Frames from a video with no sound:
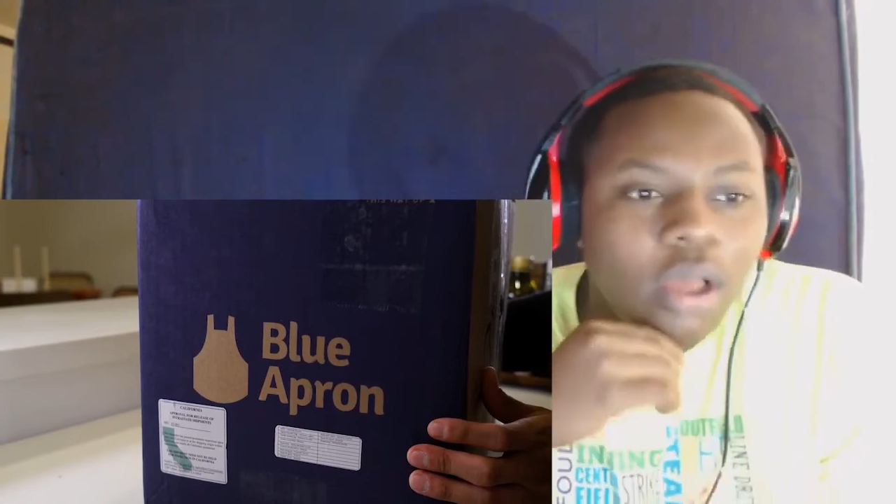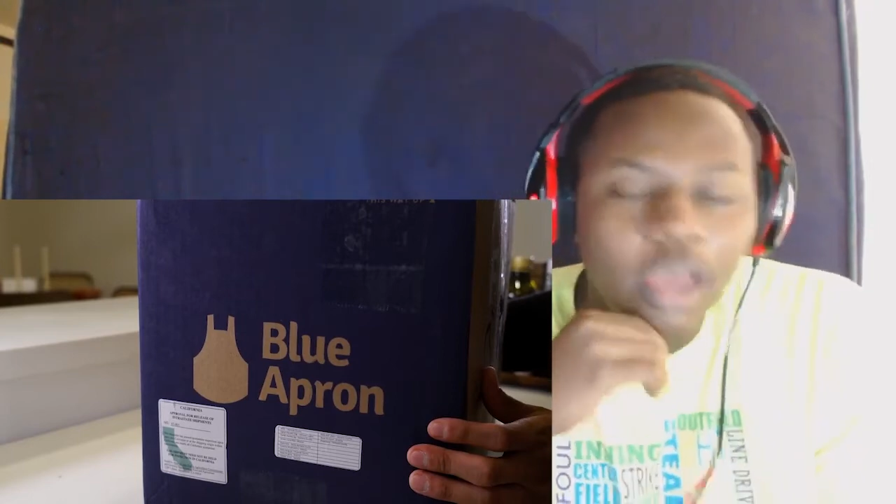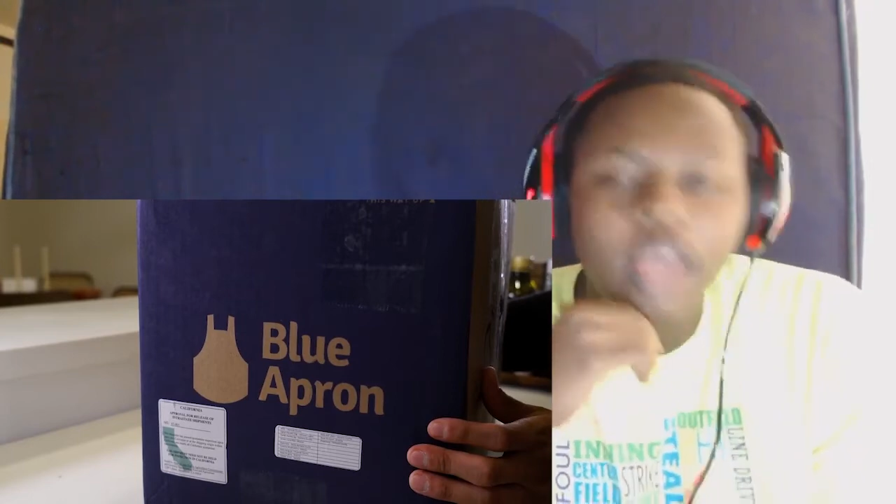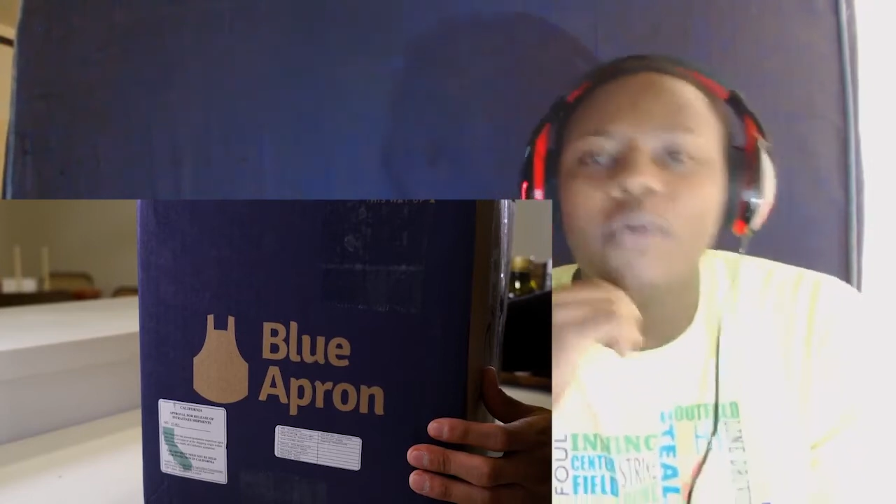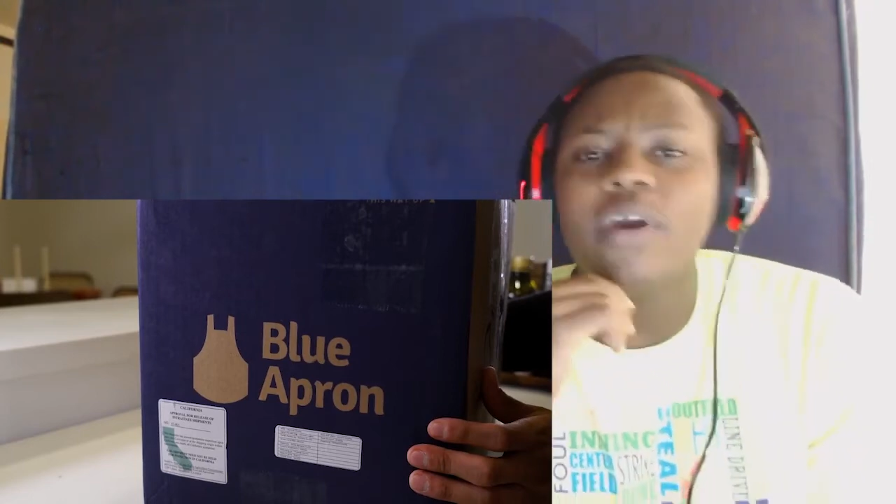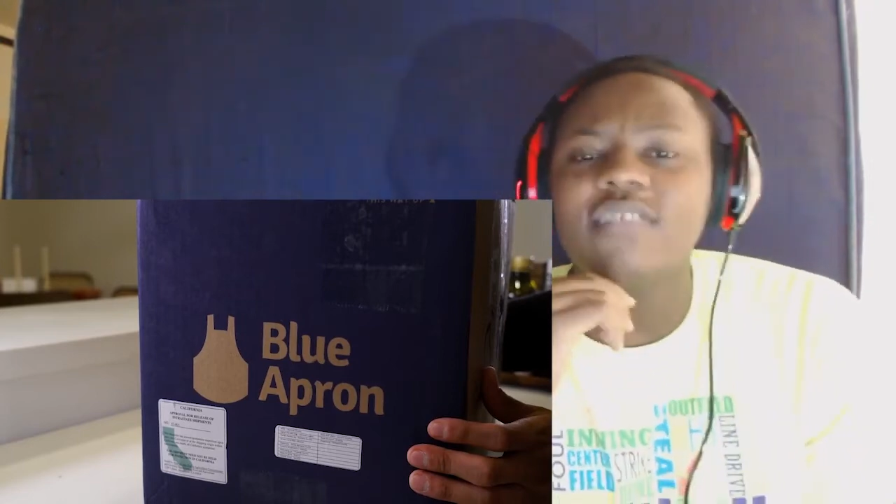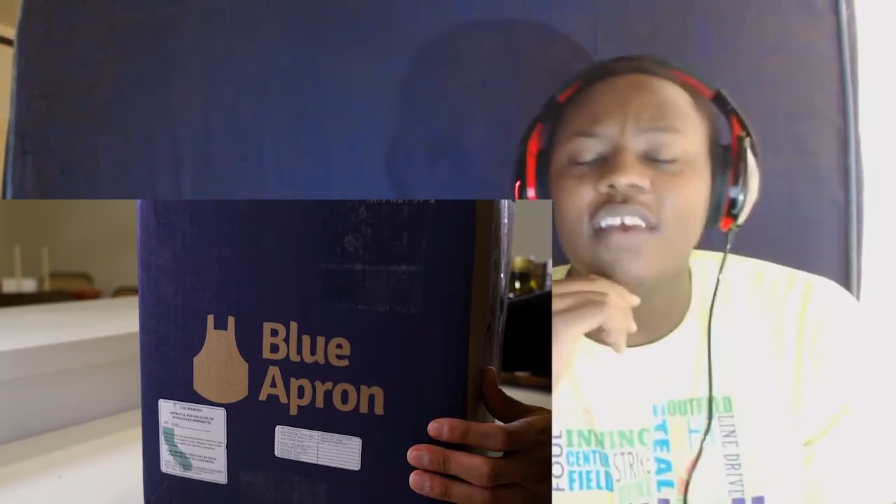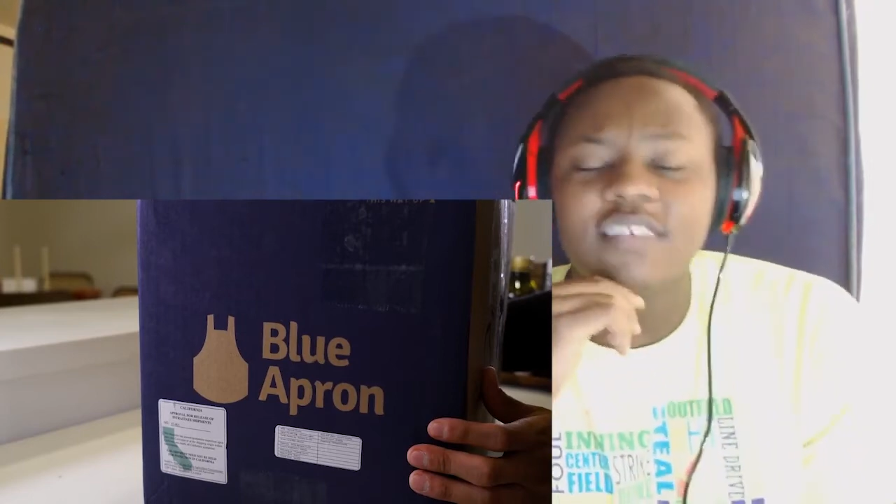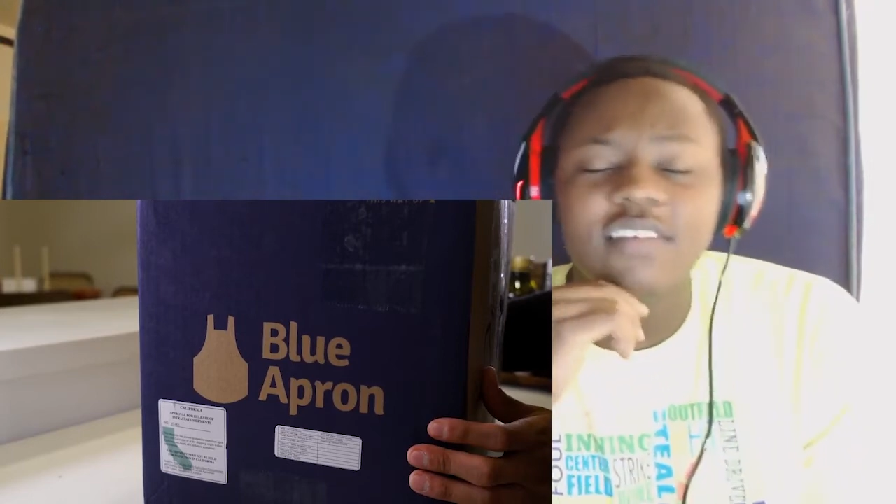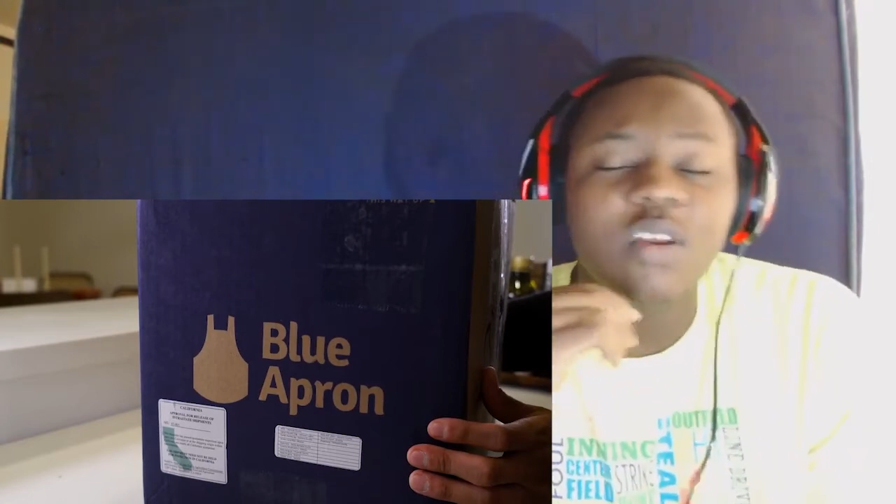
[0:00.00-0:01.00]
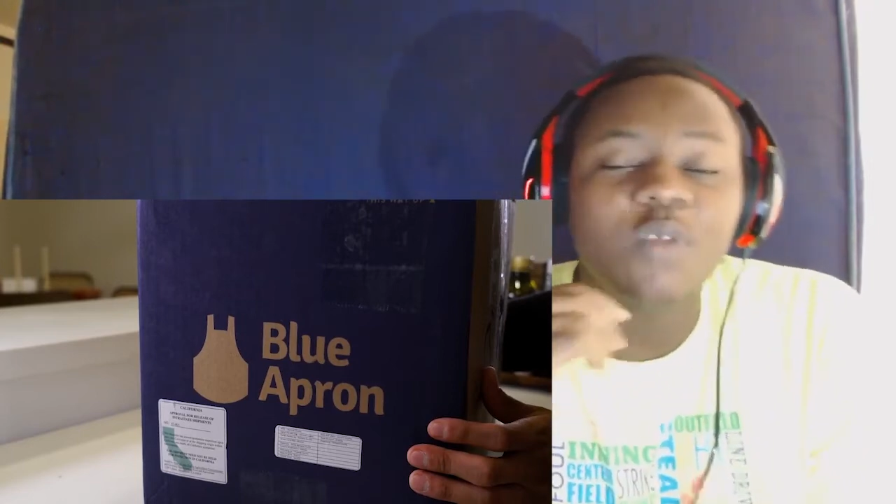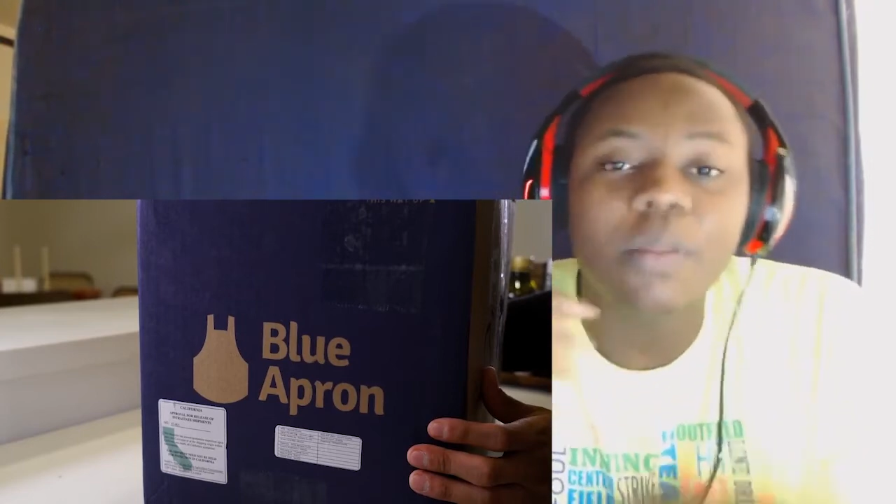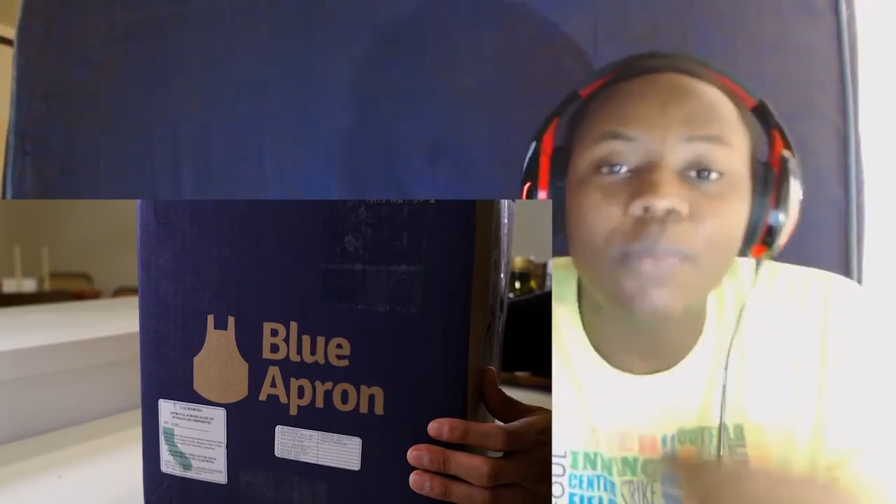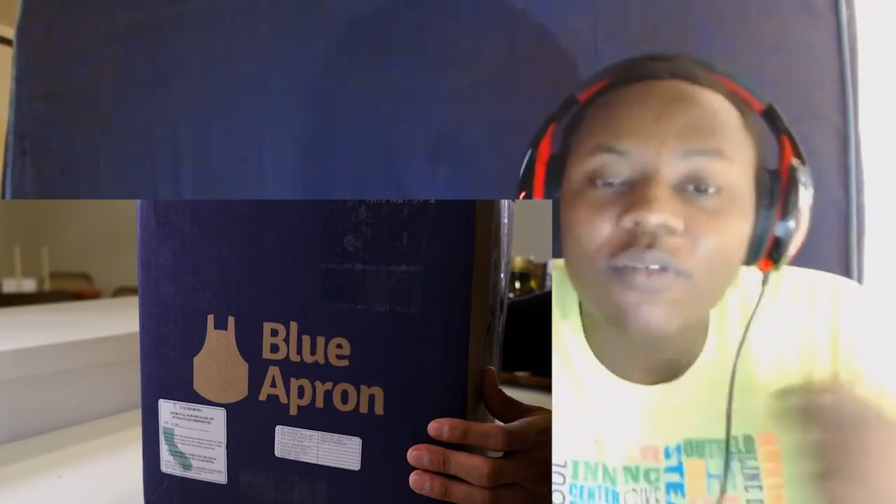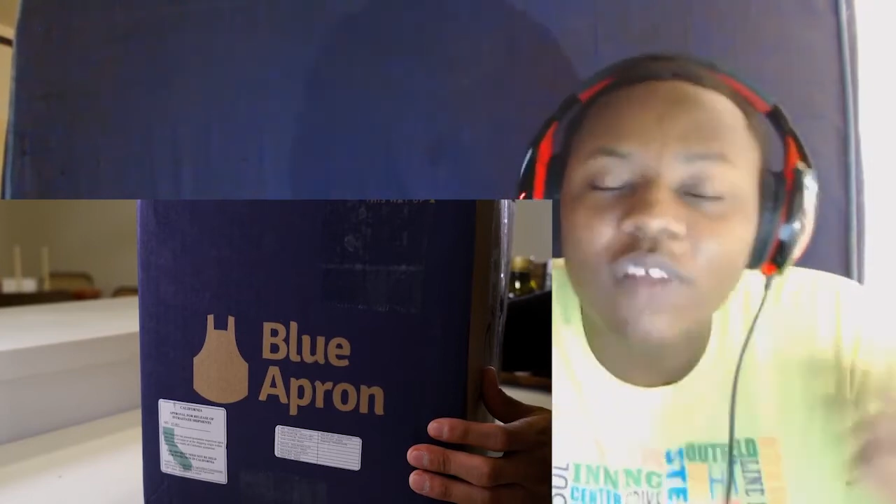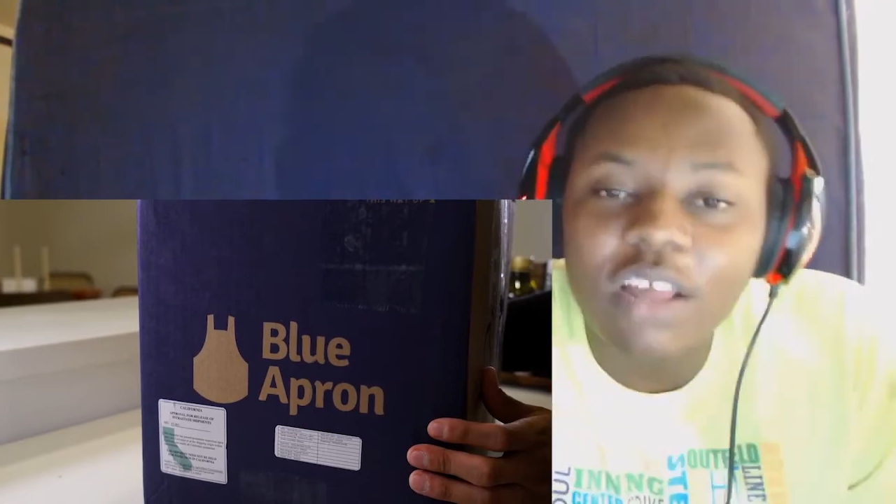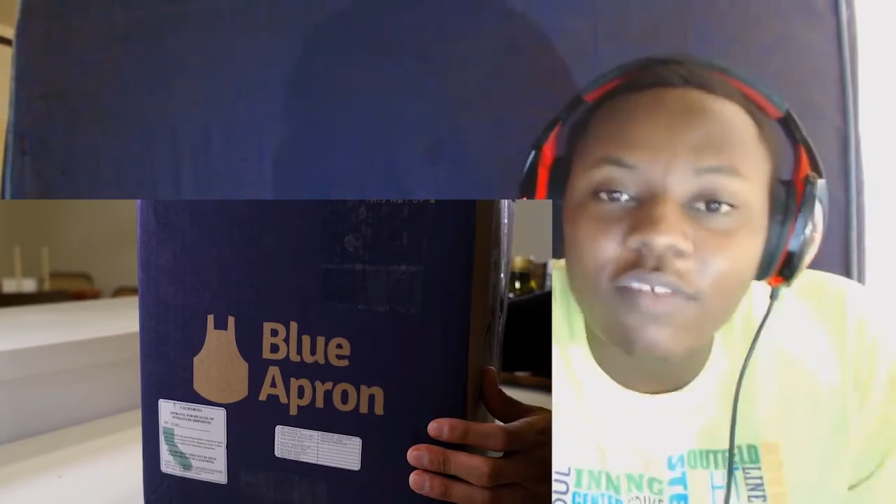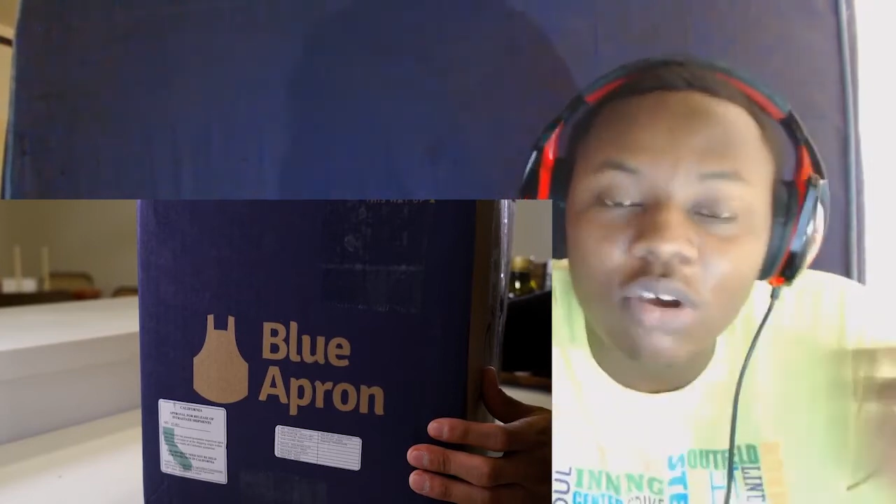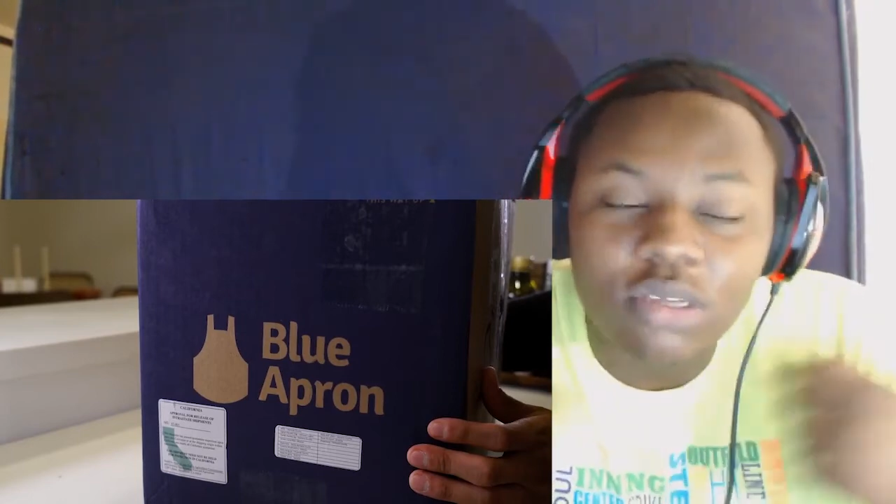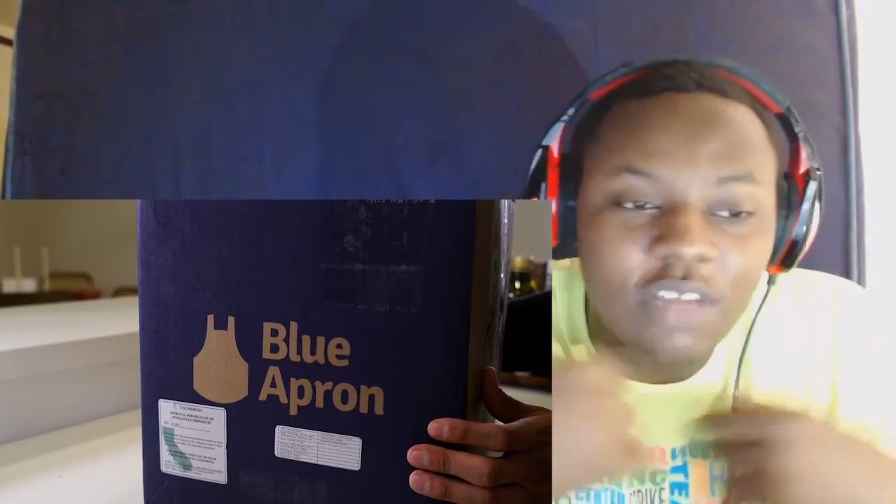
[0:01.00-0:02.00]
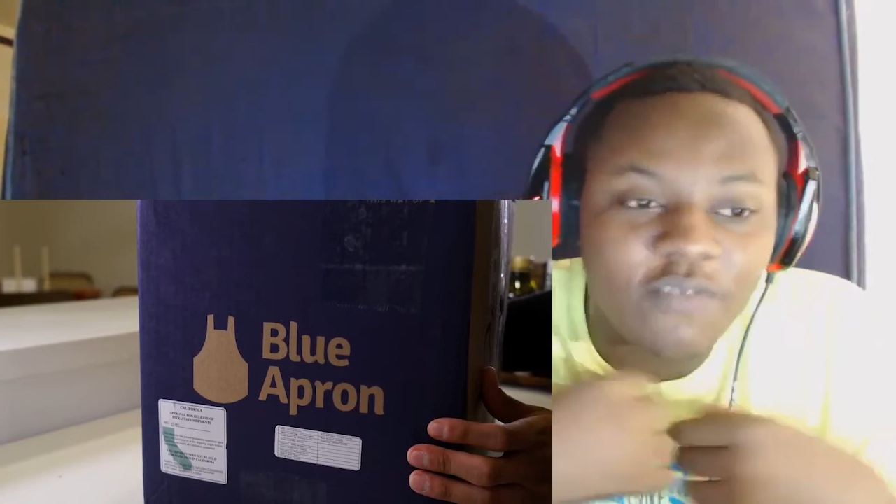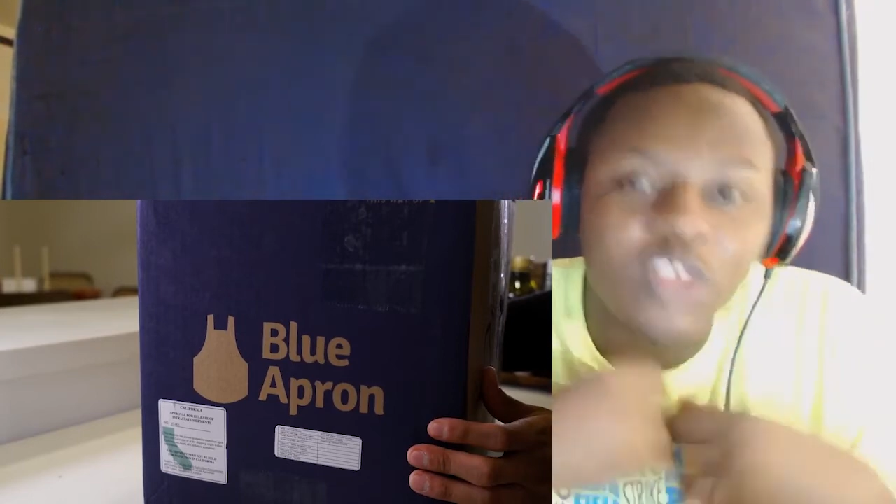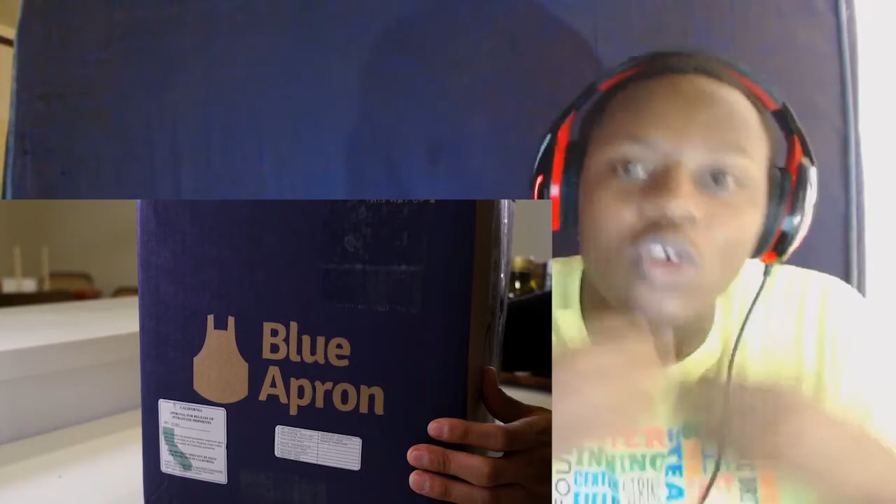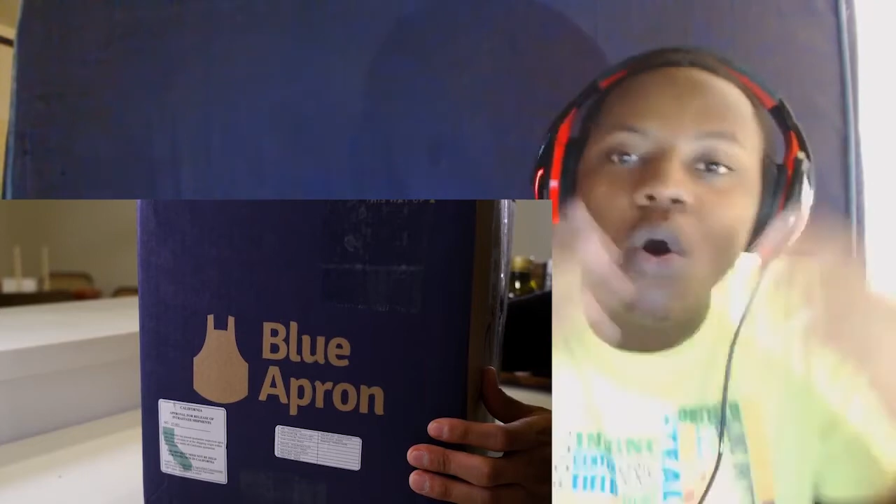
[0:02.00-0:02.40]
Anyways, guys, that's the end of the beautiful, lovely, awesome video.